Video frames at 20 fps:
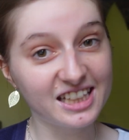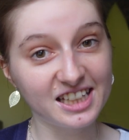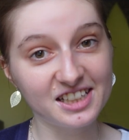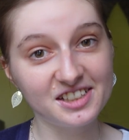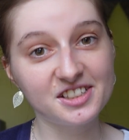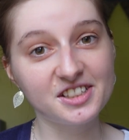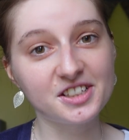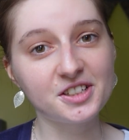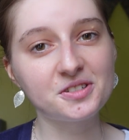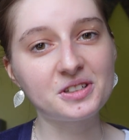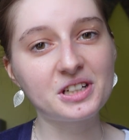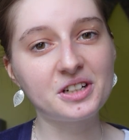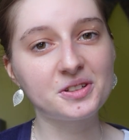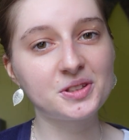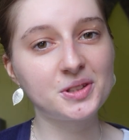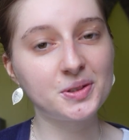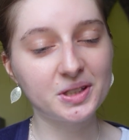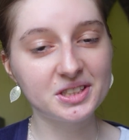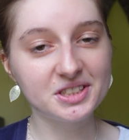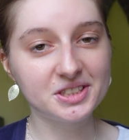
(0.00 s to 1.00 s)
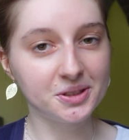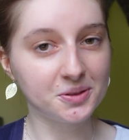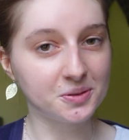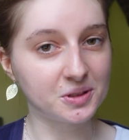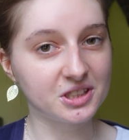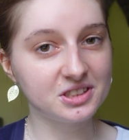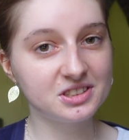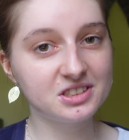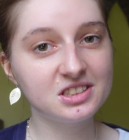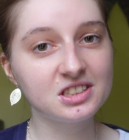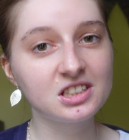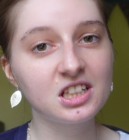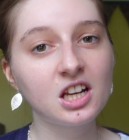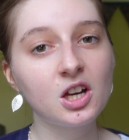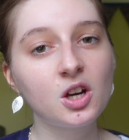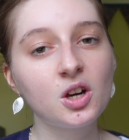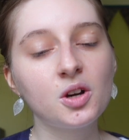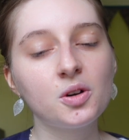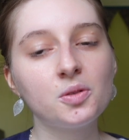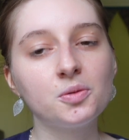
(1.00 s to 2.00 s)
later, when I was 21,
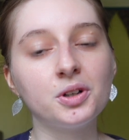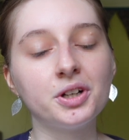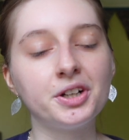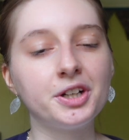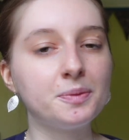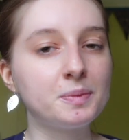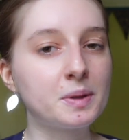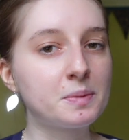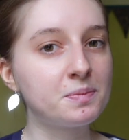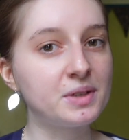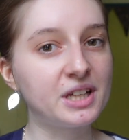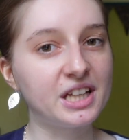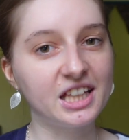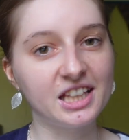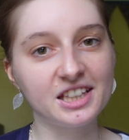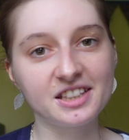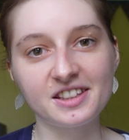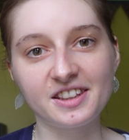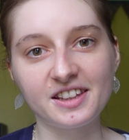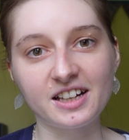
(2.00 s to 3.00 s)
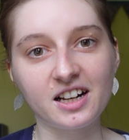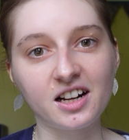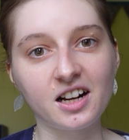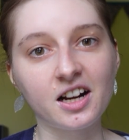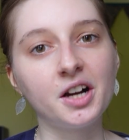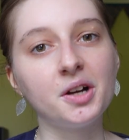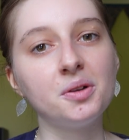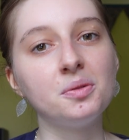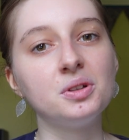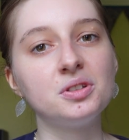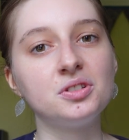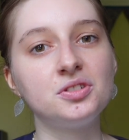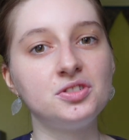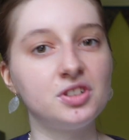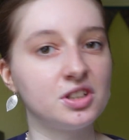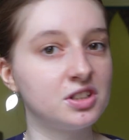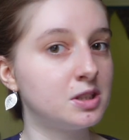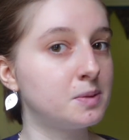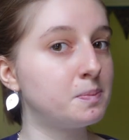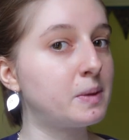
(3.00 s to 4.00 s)
what I remember is that I was
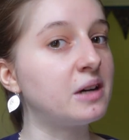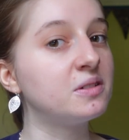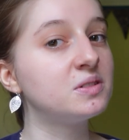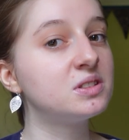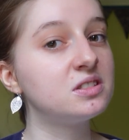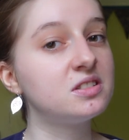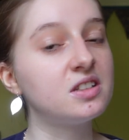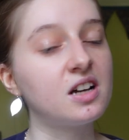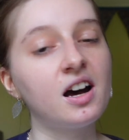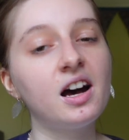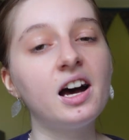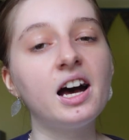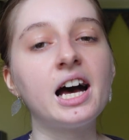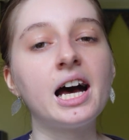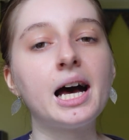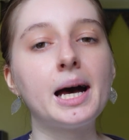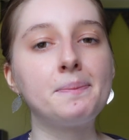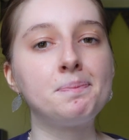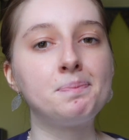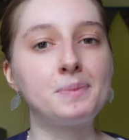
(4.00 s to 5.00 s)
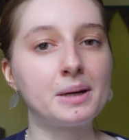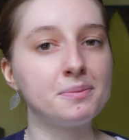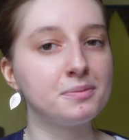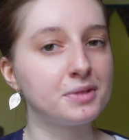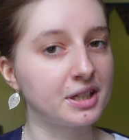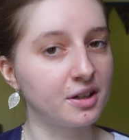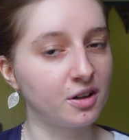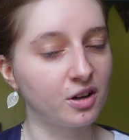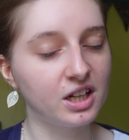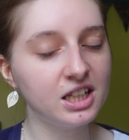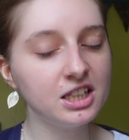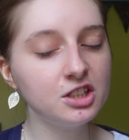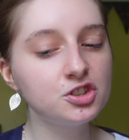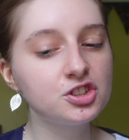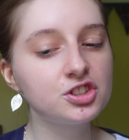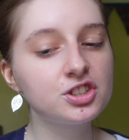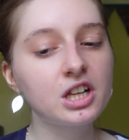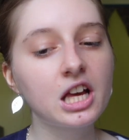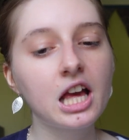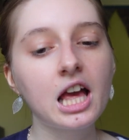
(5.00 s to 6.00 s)
just about to start at Banbury
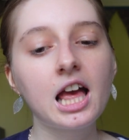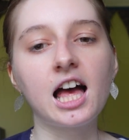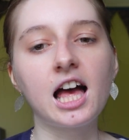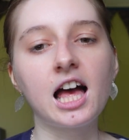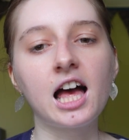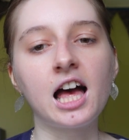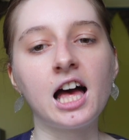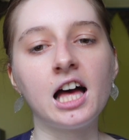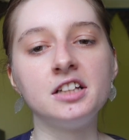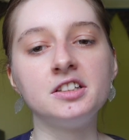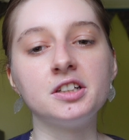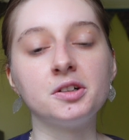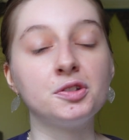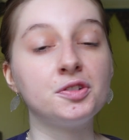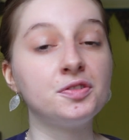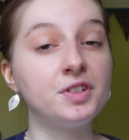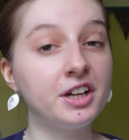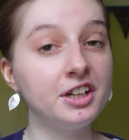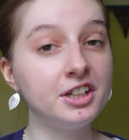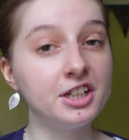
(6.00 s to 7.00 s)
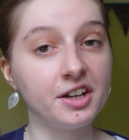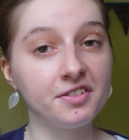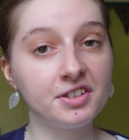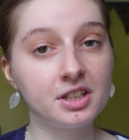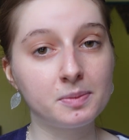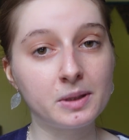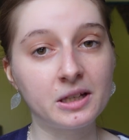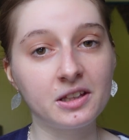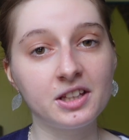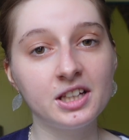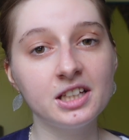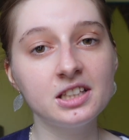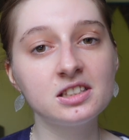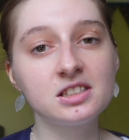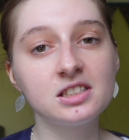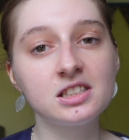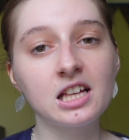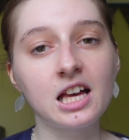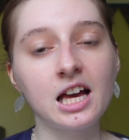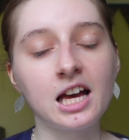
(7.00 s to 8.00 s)
College, and I was very nervous about this.